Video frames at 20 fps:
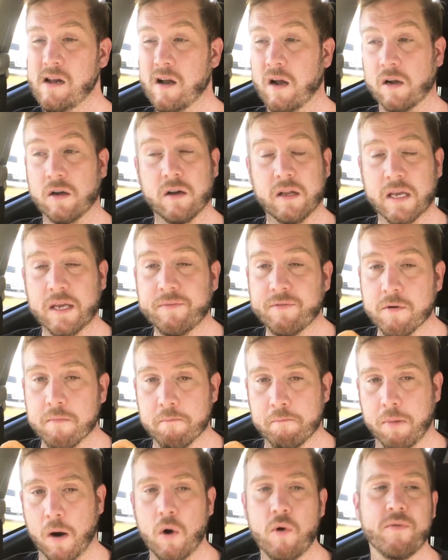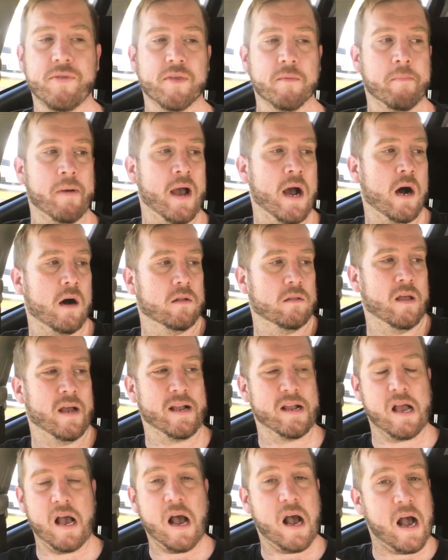about
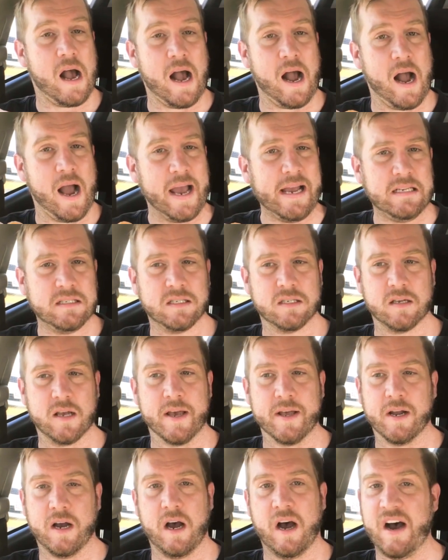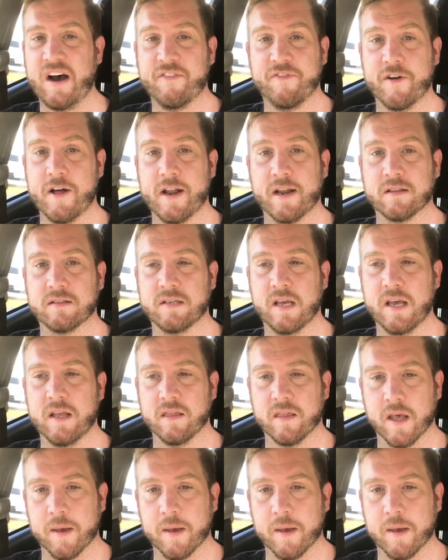like 8.5 out of 10.